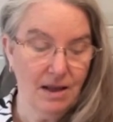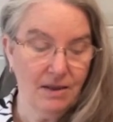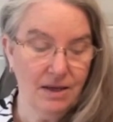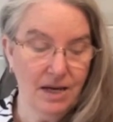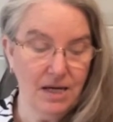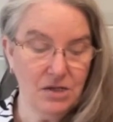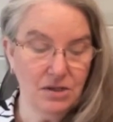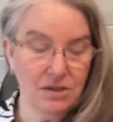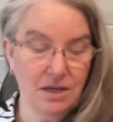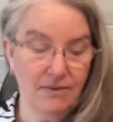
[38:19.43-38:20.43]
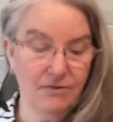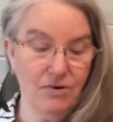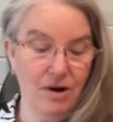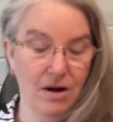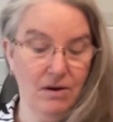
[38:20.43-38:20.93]
The nations have
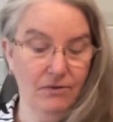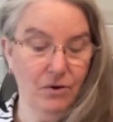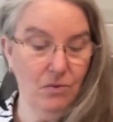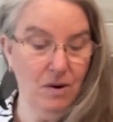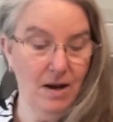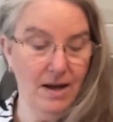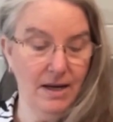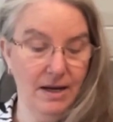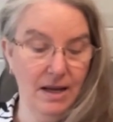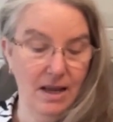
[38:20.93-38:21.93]
drunk of her wine,